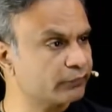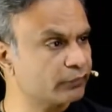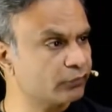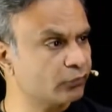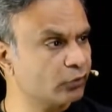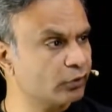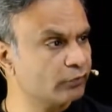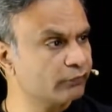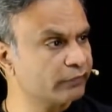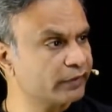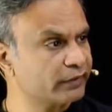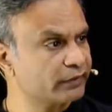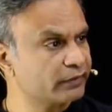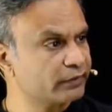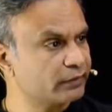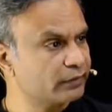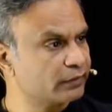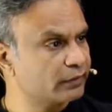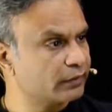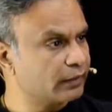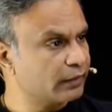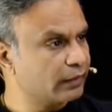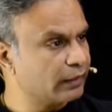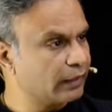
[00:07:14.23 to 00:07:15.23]
We want
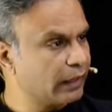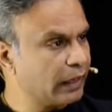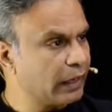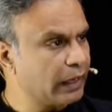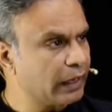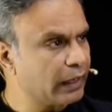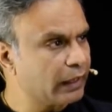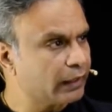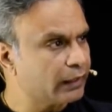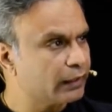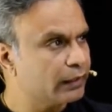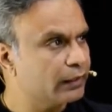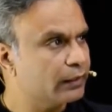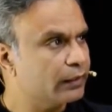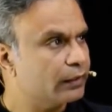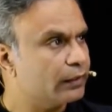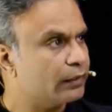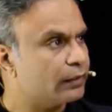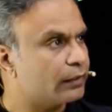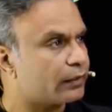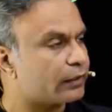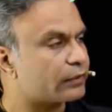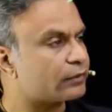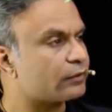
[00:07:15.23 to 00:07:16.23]
vector r
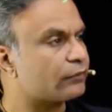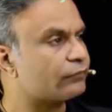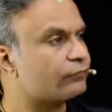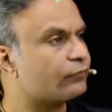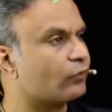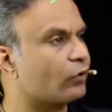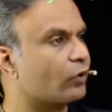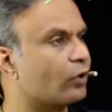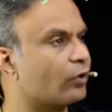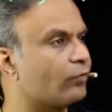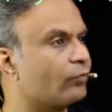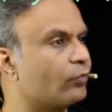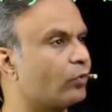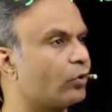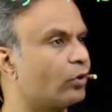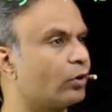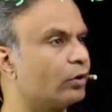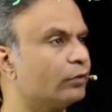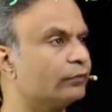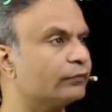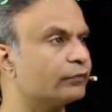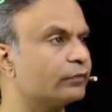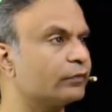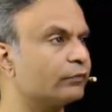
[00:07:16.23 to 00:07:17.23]
in the form
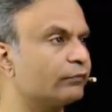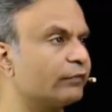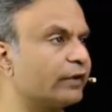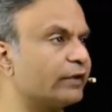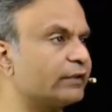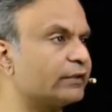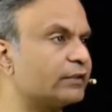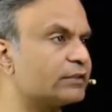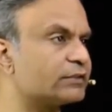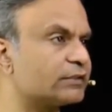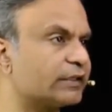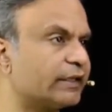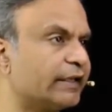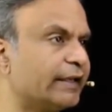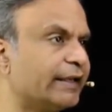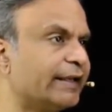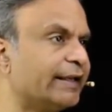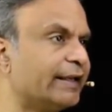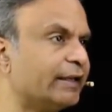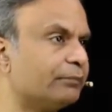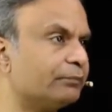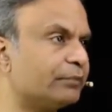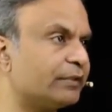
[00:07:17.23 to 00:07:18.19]
of vectors a,